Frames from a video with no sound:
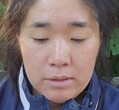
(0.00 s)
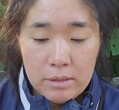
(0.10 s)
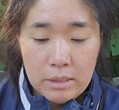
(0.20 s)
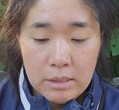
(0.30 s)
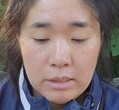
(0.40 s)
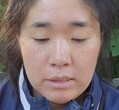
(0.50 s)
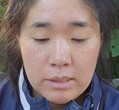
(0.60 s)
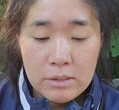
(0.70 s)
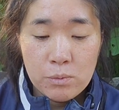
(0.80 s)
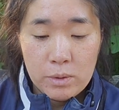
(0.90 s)
The
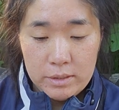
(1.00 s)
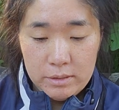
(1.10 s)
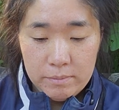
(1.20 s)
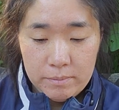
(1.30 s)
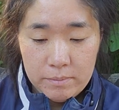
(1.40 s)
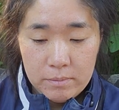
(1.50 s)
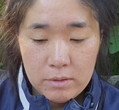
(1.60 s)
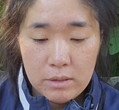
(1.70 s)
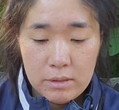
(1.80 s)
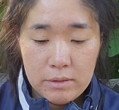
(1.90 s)
next
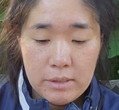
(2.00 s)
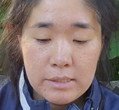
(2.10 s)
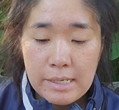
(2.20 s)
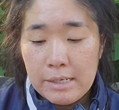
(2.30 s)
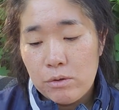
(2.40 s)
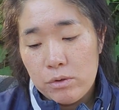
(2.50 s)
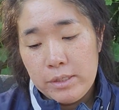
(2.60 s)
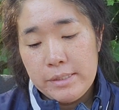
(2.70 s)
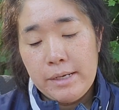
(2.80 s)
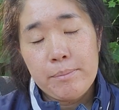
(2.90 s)
next category
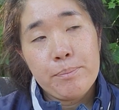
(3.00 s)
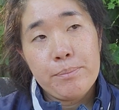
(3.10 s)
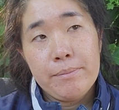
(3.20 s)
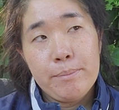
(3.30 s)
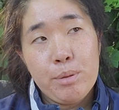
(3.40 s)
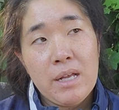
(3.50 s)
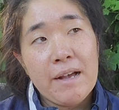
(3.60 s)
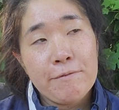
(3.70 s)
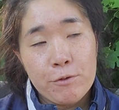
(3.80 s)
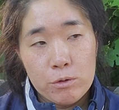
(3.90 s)
is like
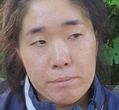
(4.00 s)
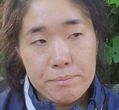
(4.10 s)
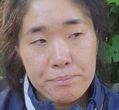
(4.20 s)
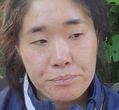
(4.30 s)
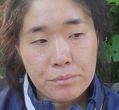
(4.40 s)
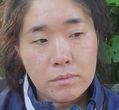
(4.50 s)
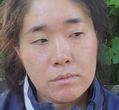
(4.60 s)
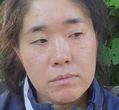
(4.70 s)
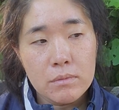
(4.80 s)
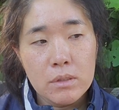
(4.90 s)
platform.
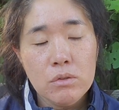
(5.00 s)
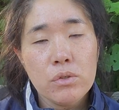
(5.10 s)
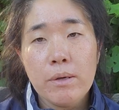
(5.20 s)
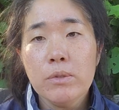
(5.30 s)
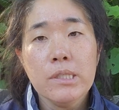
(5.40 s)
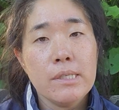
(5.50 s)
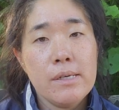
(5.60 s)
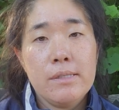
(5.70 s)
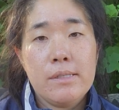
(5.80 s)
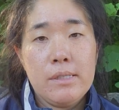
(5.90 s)
So I wouldn't say
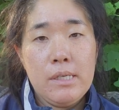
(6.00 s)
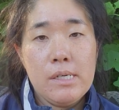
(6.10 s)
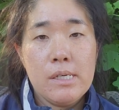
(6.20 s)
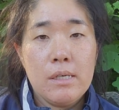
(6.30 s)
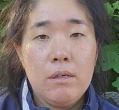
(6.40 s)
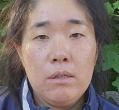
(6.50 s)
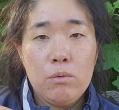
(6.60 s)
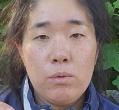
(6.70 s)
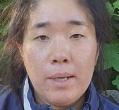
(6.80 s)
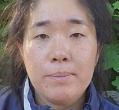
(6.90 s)
it's the
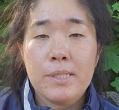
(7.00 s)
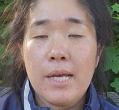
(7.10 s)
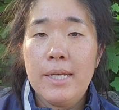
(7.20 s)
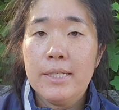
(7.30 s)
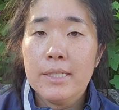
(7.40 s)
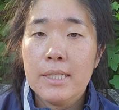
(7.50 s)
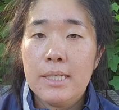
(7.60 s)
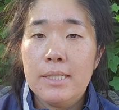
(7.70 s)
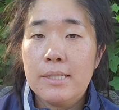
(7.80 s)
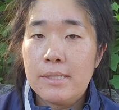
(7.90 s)
website
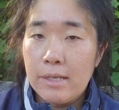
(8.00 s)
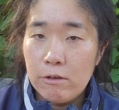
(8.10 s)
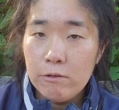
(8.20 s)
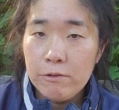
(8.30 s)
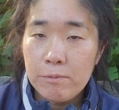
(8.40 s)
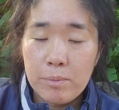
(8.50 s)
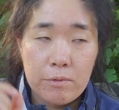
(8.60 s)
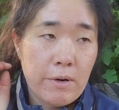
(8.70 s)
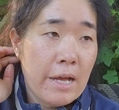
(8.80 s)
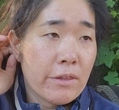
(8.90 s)
itself, but
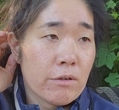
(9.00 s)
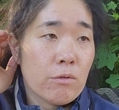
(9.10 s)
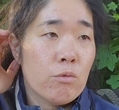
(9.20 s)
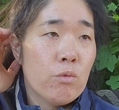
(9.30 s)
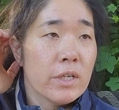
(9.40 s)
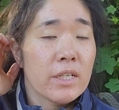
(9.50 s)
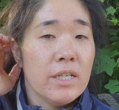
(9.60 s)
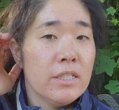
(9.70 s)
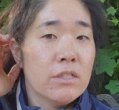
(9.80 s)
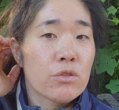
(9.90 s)
rather what
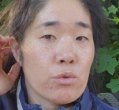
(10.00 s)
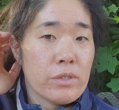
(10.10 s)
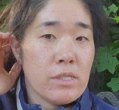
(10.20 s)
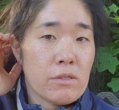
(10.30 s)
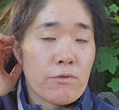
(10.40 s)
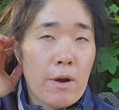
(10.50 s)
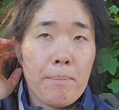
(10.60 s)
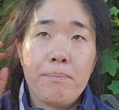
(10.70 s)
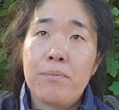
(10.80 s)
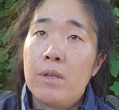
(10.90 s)
it sources from.